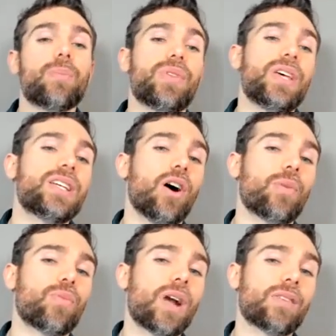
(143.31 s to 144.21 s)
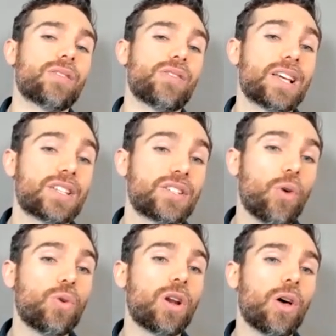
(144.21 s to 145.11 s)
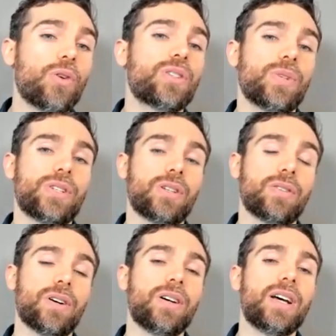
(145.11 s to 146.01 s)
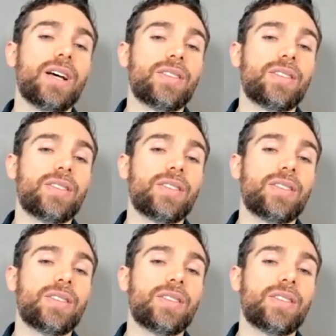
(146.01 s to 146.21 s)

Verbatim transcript: but this time round, they're so close to each other